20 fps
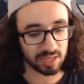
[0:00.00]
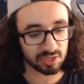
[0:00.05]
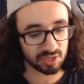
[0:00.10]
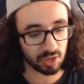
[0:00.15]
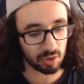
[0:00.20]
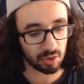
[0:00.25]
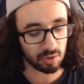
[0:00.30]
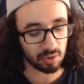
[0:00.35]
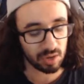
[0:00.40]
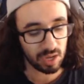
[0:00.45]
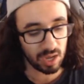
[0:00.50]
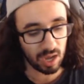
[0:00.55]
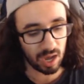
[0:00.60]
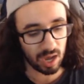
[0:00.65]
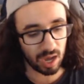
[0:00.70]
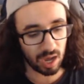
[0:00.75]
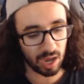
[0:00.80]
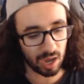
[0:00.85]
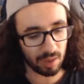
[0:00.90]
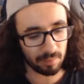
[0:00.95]
So,
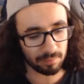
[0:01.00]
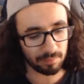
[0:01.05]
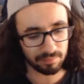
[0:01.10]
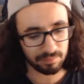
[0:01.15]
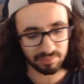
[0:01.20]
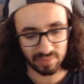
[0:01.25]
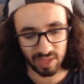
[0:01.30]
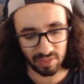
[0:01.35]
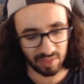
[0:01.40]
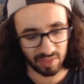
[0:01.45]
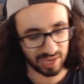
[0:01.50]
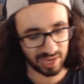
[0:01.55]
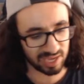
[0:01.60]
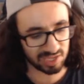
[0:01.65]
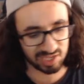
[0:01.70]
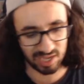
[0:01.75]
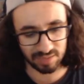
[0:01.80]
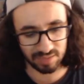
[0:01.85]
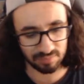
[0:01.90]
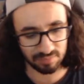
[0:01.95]
um, and like I
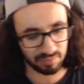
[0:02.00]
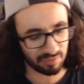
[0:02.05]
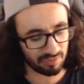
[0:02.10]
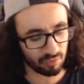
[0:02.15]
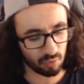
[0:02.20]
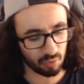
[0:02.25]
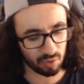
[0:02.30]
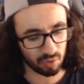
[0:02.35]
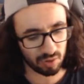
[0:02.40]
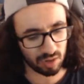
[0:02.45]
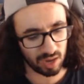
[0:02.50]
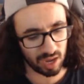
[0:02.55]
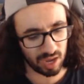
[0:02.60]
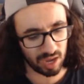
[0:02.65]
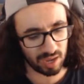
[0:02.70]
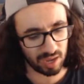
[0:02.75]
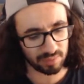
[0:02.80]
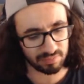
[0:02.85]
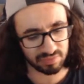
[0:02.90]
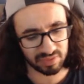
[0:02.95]
said before,
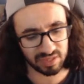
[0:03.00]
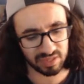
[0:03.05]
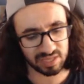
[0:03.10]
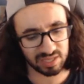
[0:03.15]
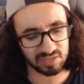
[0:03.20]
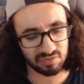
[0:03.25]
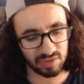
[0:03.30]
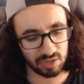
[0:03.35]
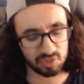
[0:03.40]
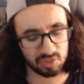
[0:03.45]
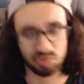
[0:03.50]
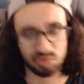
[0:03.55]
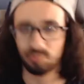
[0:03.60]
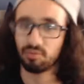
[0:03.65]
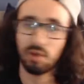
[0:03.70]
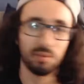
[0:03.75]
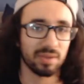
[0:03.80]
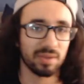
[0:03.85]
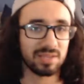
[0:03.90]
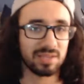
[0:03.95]
uh, these videos are
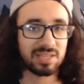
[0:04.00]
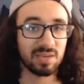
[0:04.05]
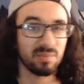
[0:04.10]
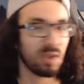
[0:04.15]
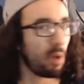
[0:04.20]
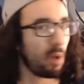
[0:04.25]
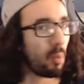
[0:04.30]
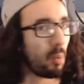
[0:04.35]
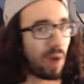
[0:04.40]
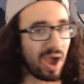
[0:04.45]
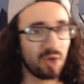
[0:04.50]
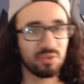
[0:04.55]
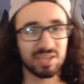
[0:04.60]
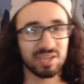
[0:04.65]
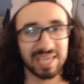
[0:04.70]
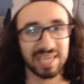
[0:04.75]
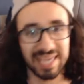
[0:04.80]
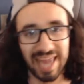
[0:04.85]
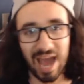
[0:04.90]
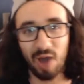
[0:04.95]
probably going to take me a while to
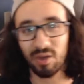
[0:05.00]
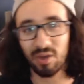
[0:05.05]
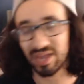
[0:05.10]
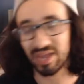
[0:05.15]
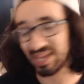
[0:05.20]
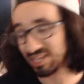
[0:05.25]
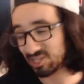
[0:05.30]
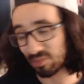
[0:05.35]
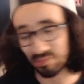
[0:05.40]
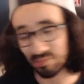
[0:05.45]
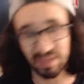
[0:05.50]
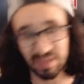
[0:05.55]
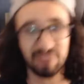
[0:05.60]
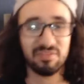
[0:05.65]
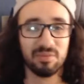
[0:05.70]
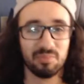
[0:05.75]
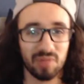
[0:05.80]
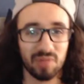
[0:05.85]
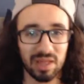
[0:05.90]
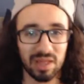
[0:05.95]
get out. It is a
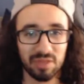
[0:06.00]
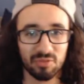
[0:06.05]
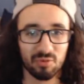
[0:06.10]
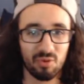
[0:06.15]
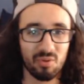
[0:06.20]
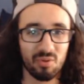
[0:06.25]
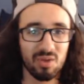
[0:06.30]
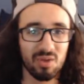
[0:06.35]
beefy playthrough.